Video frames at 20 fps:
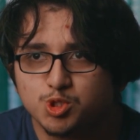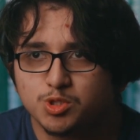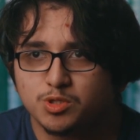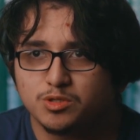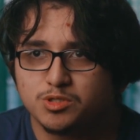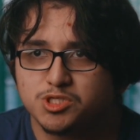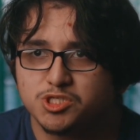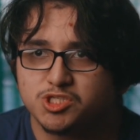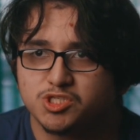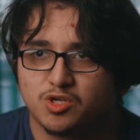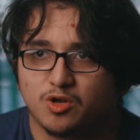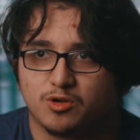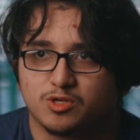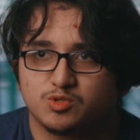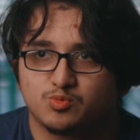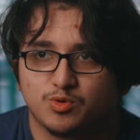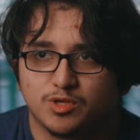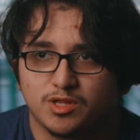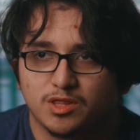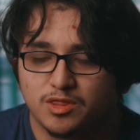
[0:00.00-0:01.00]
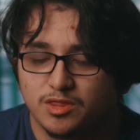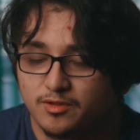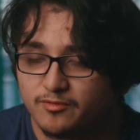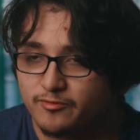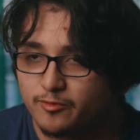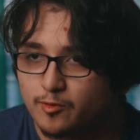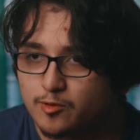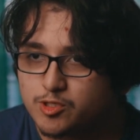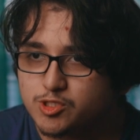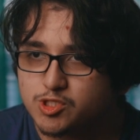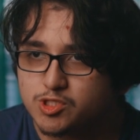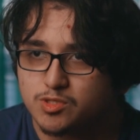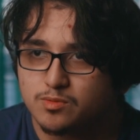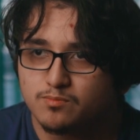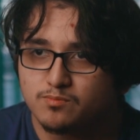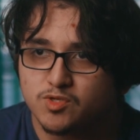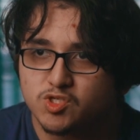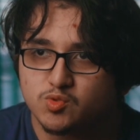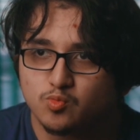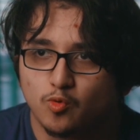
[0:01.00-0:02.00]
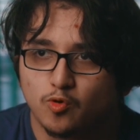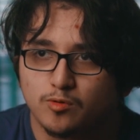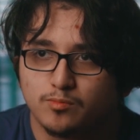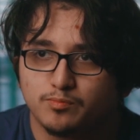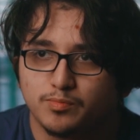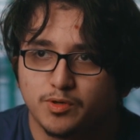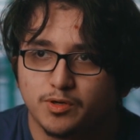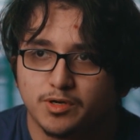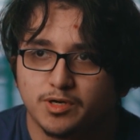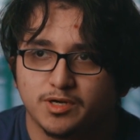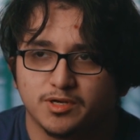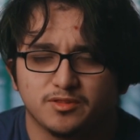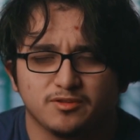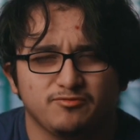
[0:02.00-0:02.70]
Trilogy starts with the first Mistborn book,